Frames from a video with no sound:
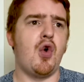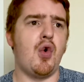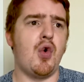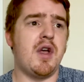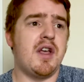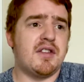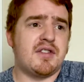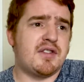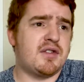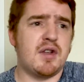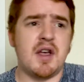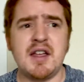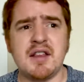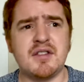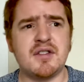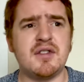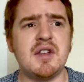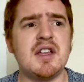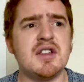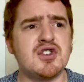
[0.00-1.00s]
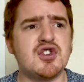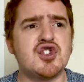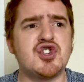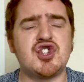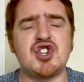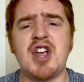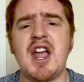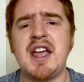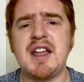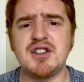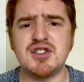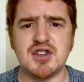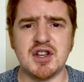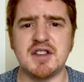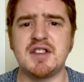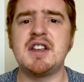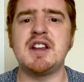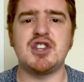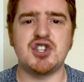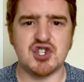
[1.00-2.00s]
it's going to